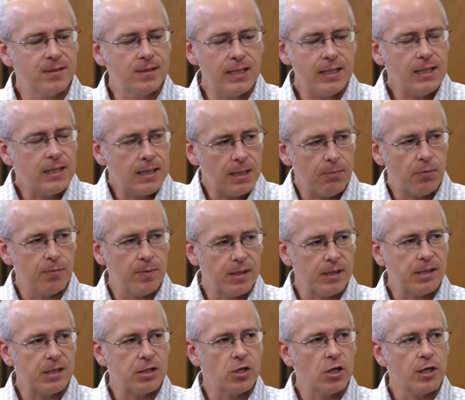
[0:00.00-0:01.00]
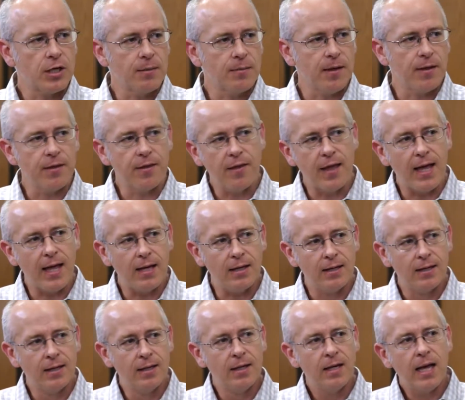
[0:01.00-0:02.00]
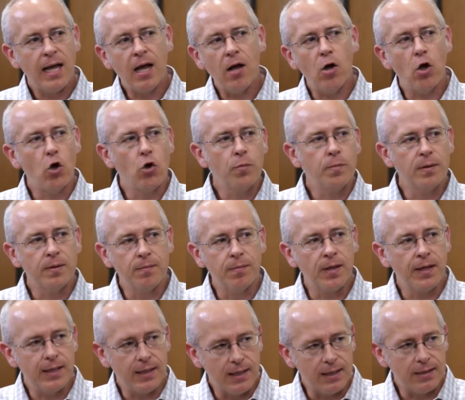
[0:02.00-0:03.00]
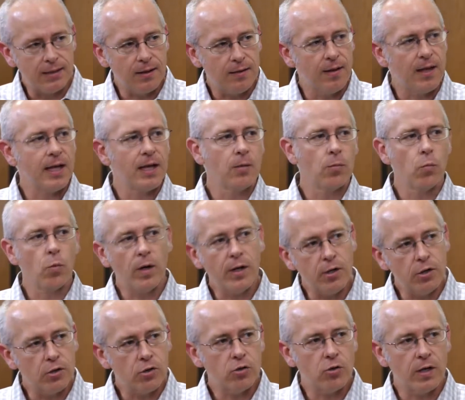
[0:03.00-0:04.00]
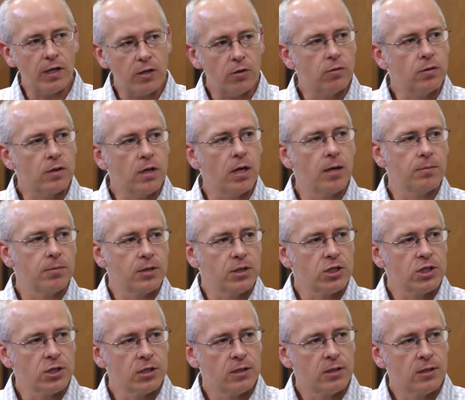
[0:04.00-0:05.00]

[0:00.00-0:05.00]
take a couple minutes and talk about that, how open played into that, what you're trying to accomplish.